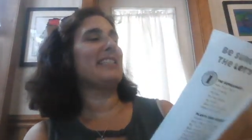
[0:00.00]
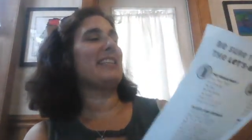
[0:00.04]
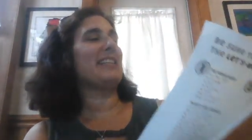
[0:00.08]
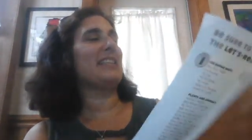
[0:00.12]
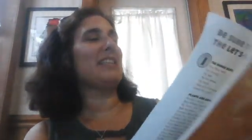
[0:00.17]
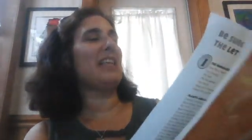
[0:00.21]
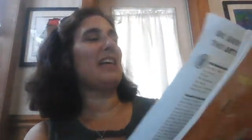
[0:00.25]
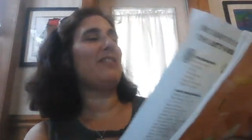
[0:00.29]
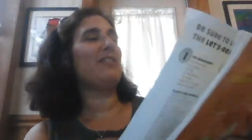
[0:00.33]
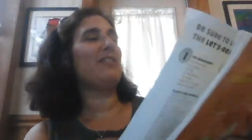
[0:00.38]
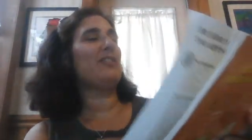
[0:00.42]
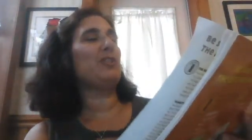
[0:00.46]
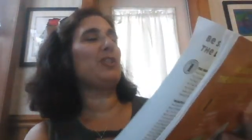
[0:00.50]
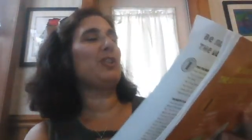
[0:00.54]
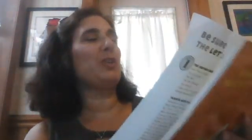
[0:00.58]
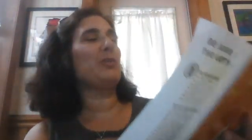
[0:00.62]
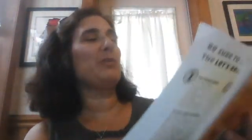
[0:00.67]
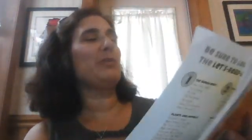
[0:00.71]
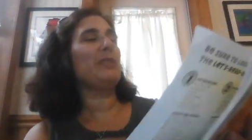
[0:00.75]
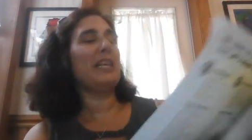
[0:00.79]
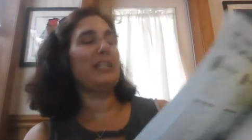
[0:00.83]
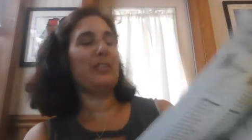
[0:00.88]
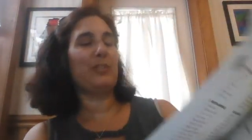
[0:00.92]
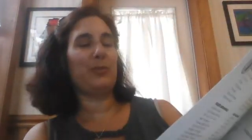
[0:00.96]
It's a level
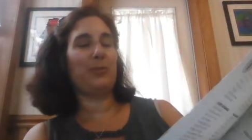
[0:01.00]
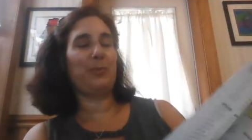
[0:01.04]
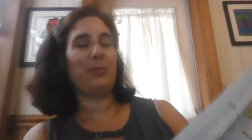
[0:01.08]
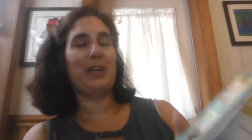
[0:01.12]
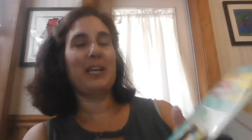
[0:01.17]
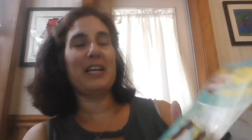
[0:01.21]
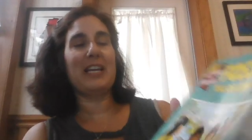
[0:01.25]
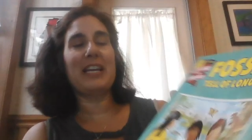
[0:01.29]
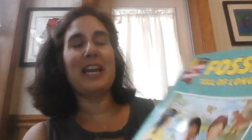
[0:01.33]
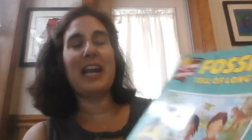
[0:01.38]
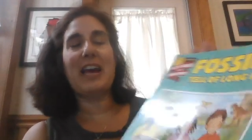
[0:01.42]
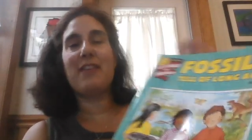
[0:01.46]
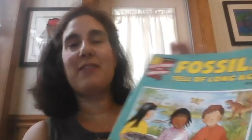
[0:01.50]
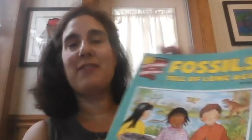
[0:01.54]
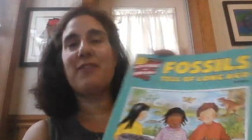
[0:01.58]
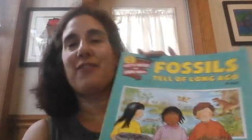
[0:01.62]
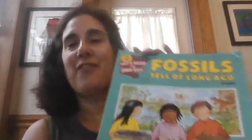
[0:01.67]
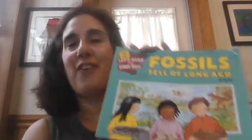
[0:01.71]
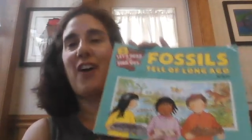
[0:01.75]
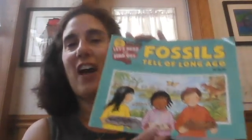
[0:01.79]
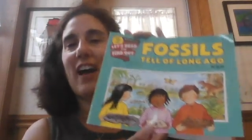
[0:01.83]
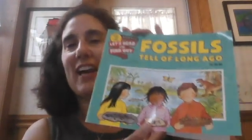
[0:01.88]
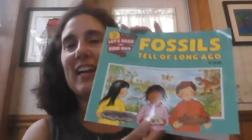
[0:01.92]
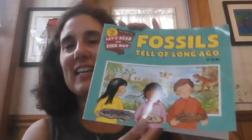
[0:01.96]
two. Let's read and
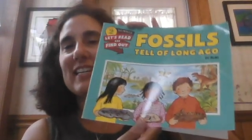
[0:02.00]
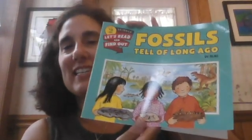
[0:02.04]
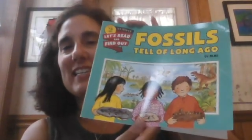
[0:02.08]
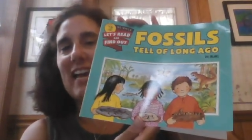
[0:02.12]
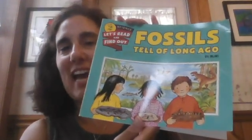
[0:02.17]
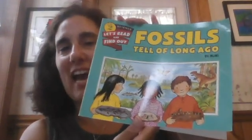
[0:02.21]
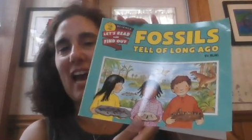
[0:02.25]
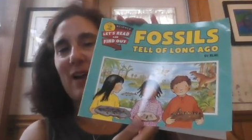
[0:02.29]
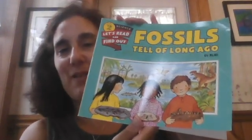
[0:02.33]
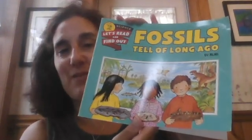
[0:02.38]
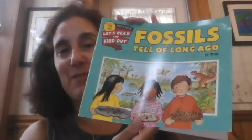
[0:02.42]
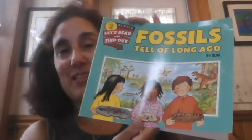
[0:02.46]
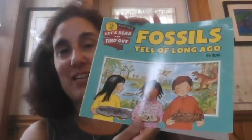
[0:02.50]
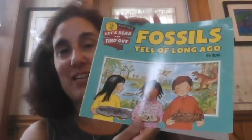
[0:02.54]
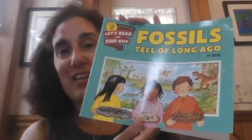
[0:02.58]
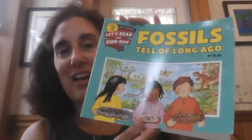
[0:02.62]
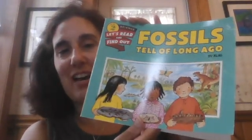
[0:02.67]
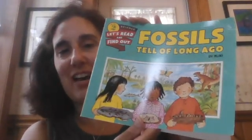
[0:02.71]
find out.